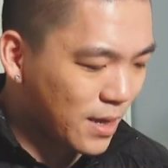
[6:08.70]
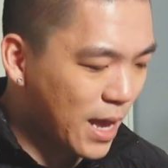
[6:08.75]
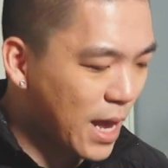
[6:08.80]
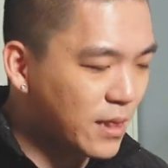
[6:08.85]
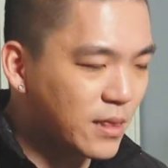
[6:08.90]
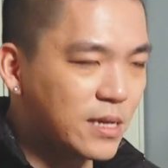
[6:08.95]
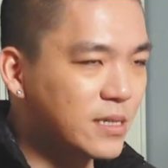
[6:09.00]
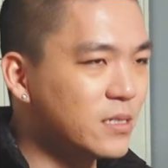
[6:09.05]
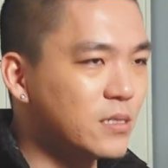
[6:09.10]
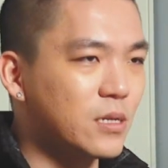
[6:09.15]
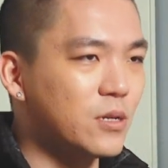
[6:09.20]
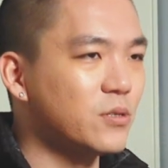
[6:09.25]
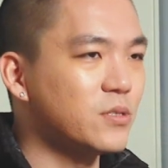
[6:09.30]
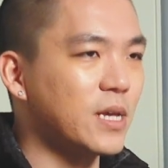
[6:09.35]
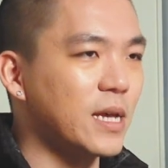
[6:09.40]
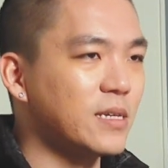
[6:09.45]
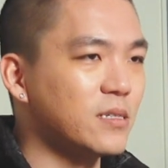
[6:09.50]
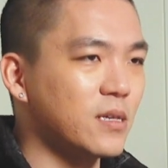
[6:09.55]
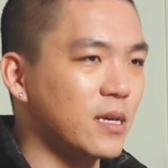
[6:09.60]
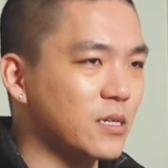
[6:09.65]
and they still
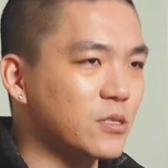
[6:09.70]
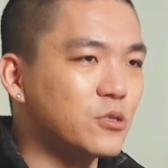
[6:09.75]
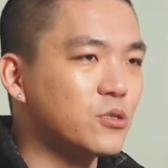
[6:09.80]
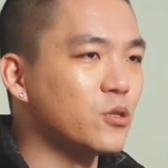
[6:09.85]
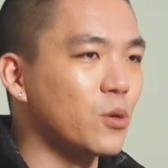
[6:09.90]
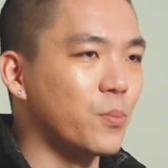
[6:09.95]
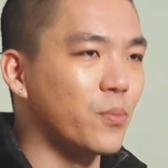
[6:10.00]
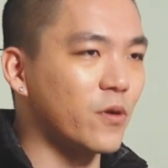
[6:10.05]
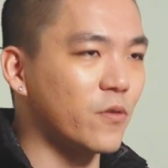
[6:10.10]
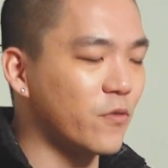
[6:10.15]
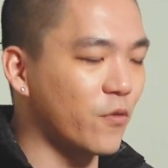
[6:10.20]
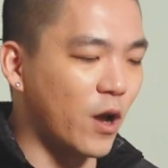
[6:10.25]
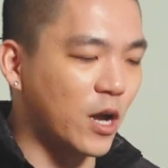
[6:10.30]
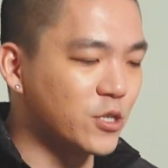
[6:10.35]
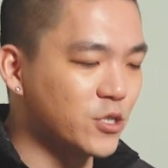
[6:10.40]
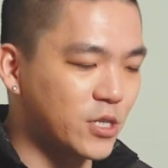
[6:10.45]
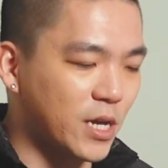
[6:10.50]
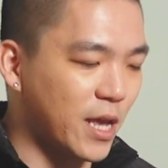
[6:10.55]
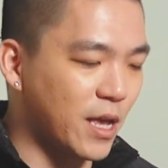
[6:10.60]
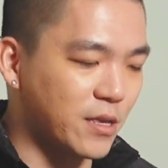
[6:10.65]
taste like super
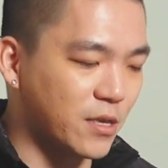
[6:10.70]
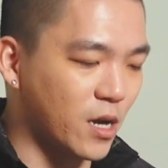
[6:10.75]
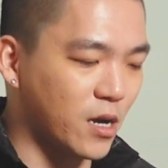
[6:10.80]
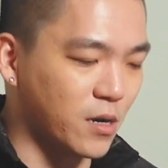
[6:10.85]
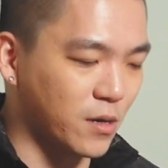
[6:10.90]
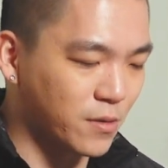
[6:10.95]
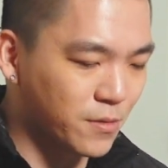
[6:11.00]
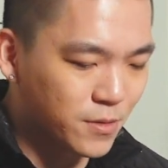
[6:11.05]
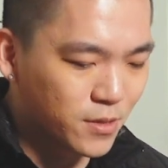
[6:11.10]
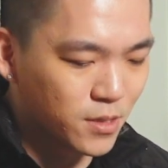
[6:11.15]
fresh and young.